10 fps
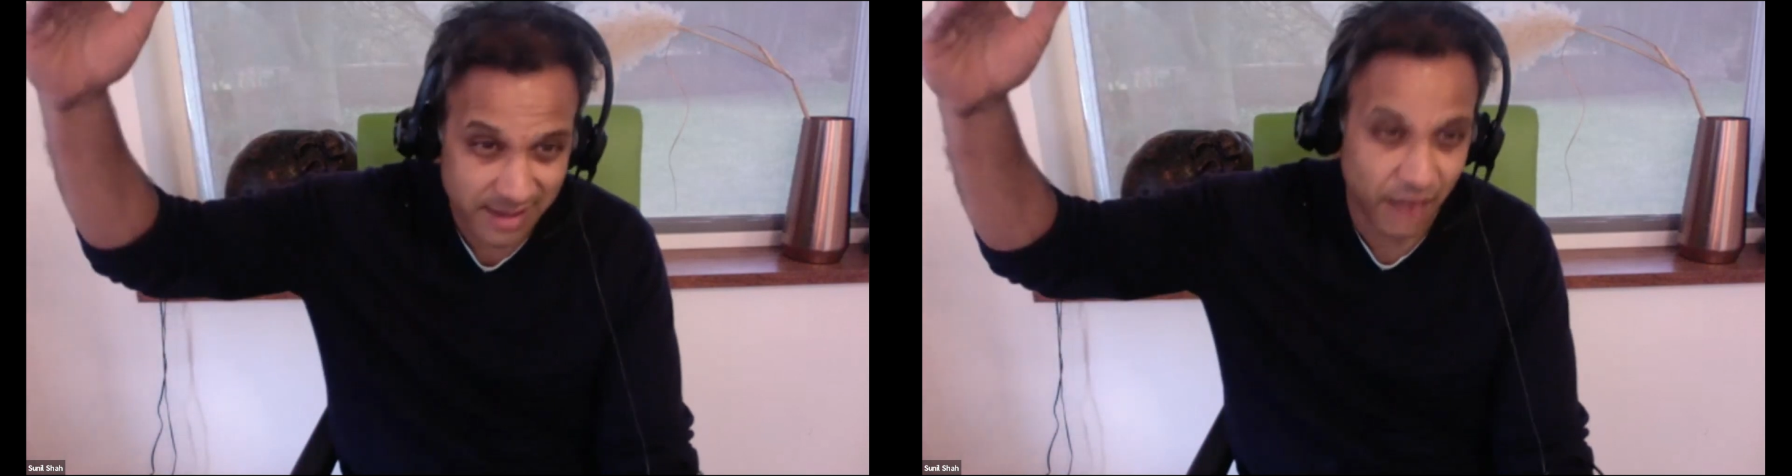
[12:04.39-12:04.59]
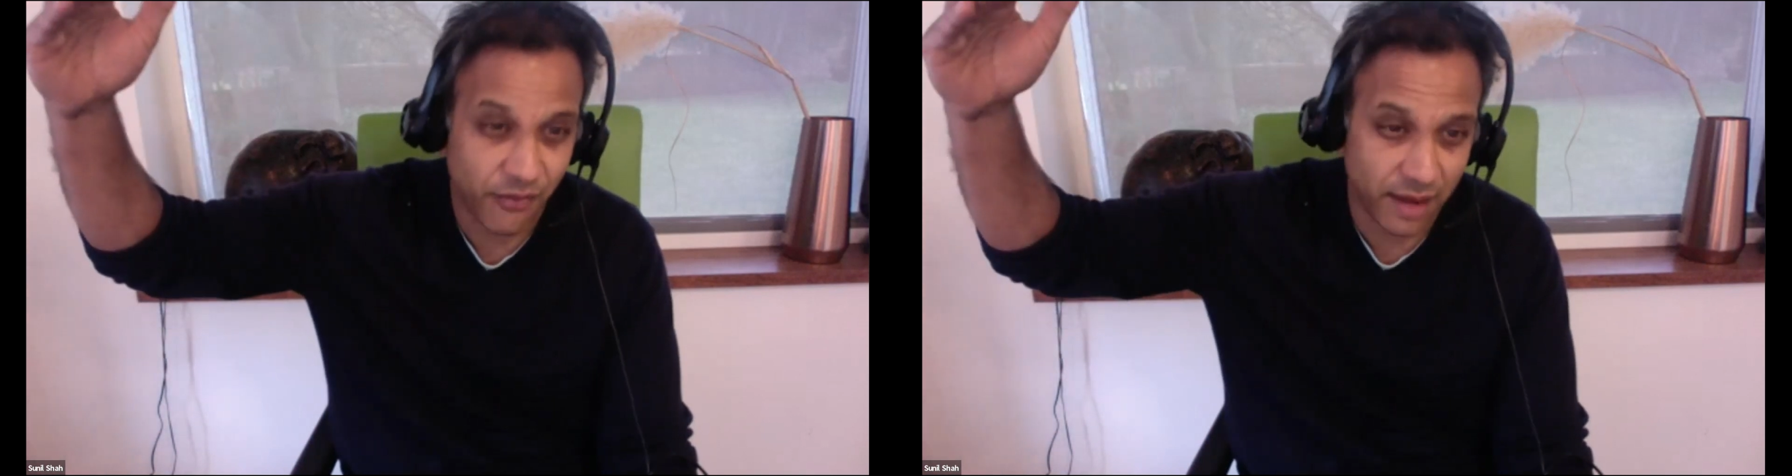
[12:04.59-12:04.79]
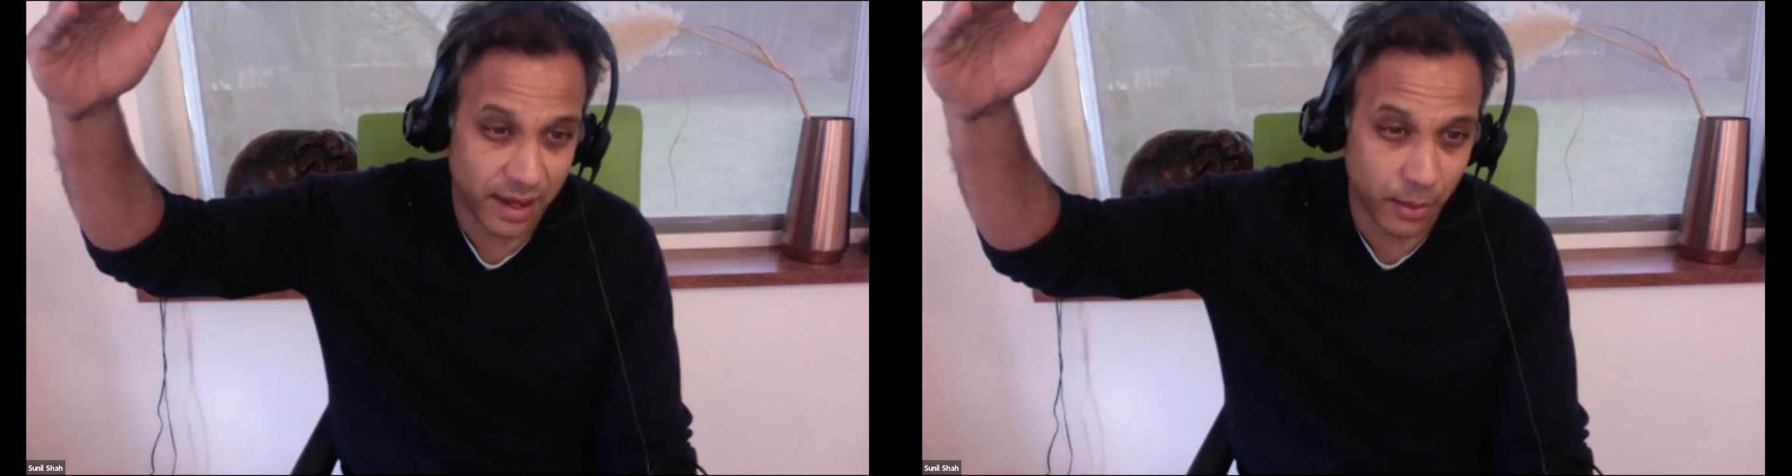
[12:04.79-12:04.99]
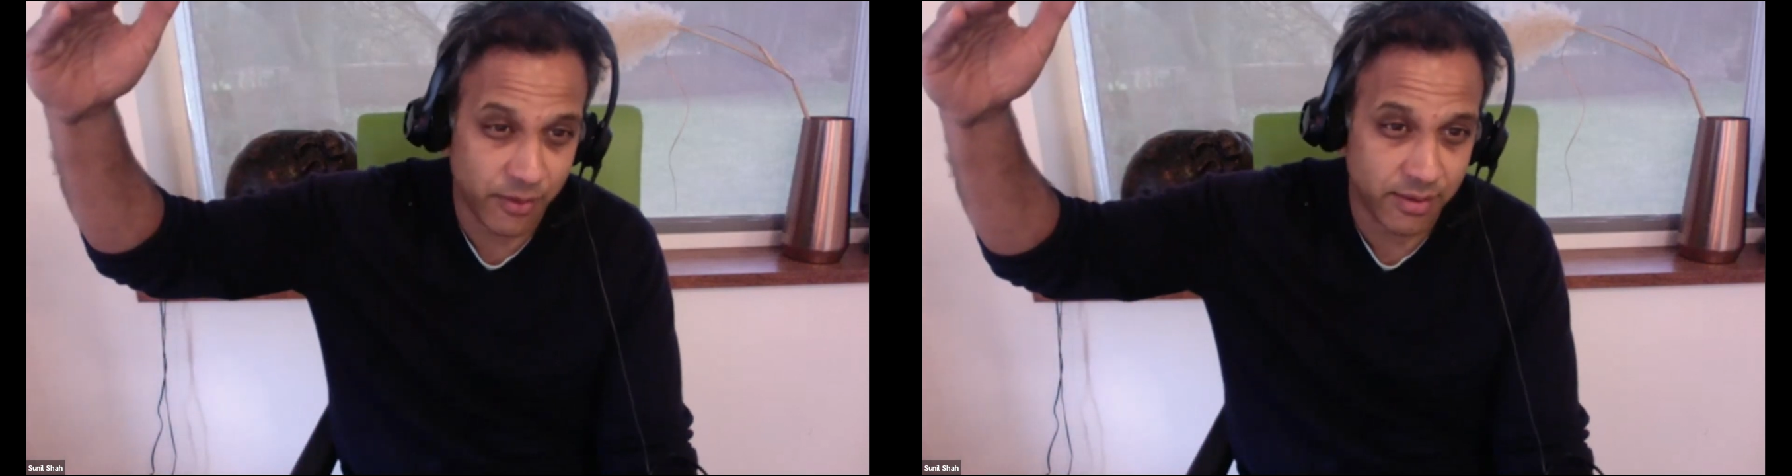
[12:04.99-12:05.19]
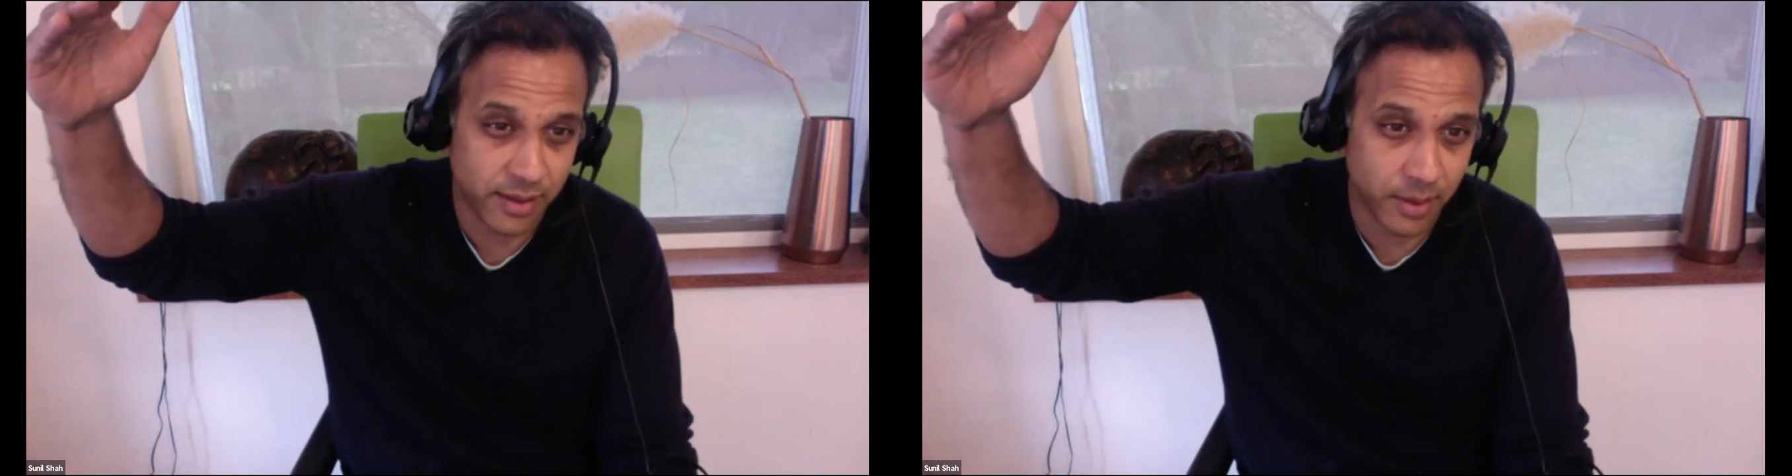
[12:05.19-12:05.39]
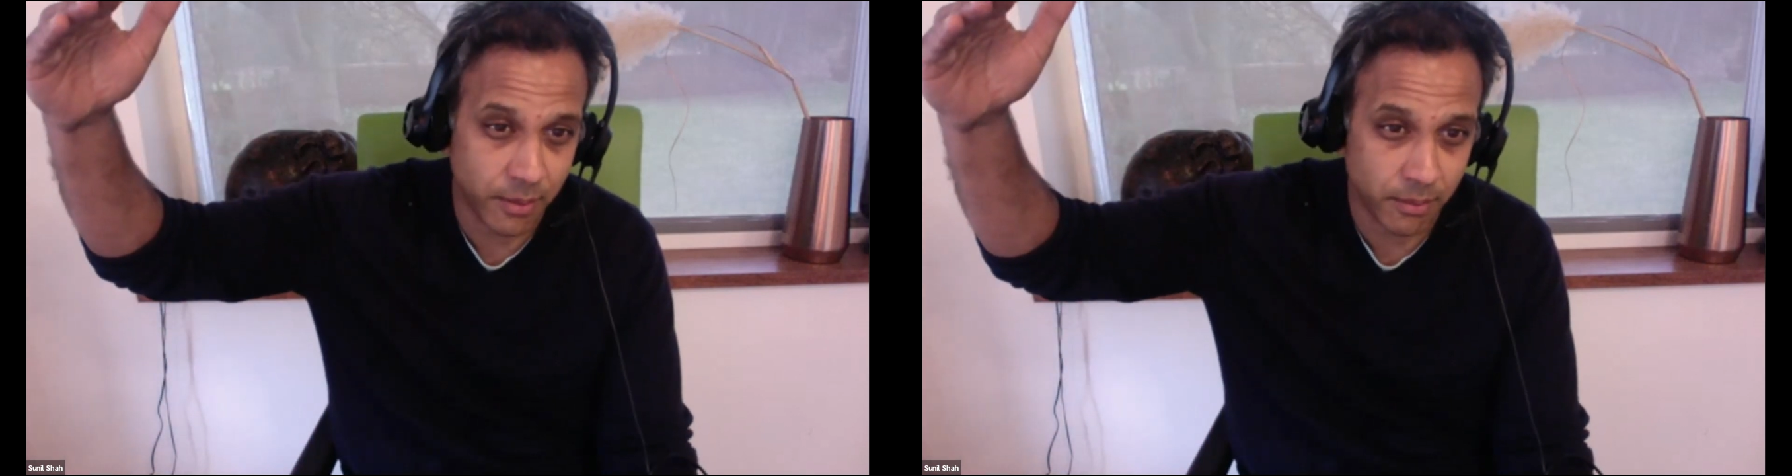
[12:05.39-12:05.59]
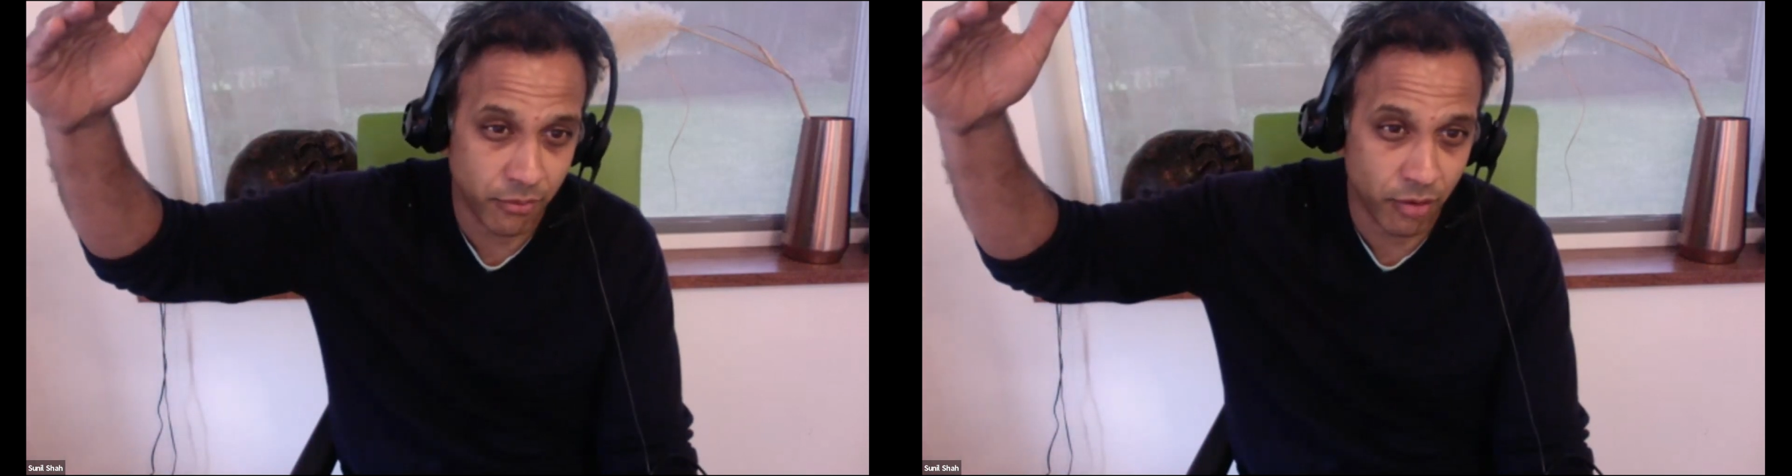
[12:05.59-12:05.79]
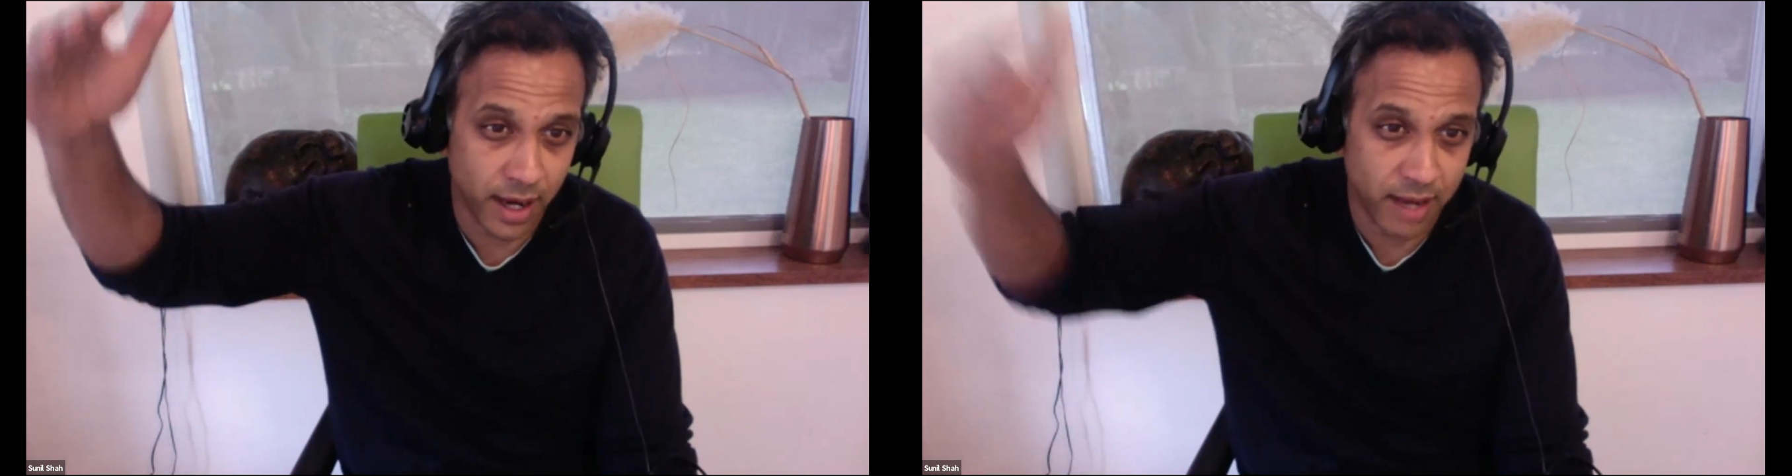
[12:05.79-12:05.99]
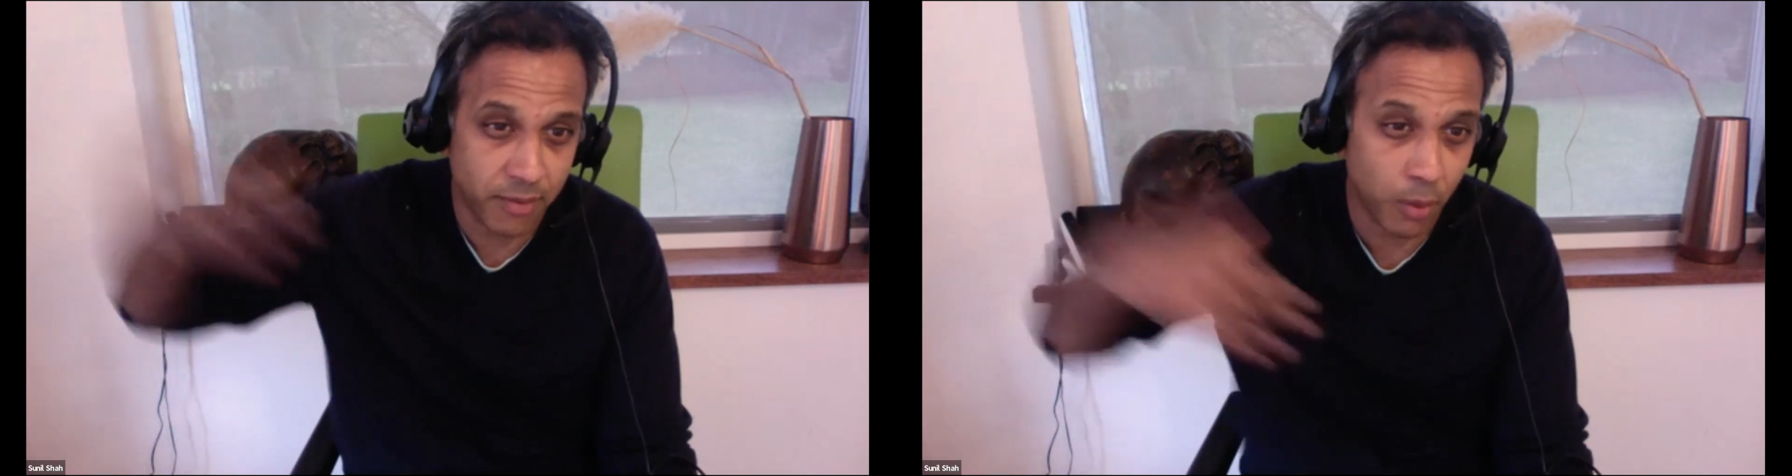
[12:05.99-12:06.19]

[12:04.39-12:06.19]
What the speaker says: definitely, we've seen them rise.